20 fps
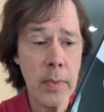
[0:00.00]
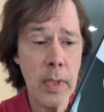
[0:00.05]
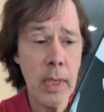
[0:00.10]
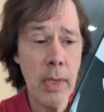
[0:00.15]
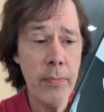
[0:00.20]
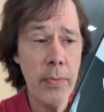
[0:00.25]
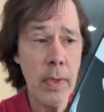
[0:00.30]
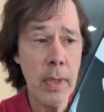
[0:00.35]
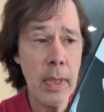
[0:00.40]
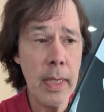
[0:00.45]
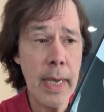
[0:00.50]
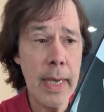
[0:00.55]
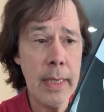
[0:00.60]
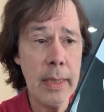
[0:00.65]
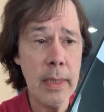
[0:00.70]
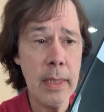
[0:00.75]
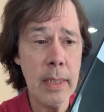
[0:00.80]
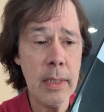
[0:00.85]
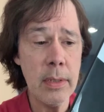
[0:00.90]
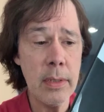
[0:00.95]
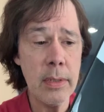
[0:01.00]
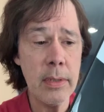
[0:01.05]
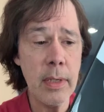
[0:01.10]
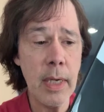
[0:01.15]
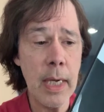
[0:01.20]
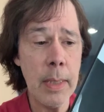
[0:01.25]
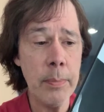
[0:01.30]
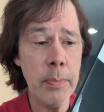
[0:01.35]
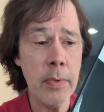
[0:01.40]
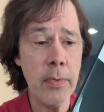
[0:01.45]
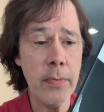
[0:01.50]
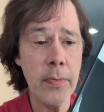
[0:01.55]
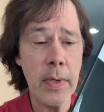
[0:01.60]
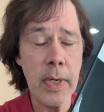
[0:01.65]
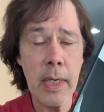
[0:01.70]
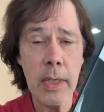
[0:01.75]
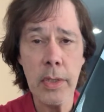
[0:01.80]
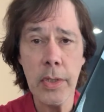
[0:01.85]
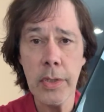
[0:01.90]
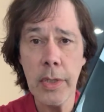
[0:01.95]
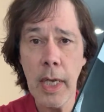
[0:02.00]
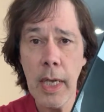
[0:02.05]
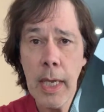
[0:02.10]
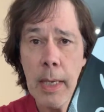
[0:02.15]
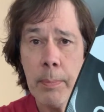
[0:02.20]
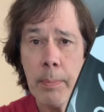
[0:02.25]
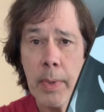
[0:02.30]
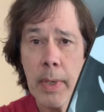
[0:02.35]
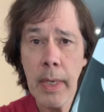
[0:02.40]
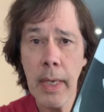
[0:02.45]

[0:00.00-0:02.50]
like this type of shape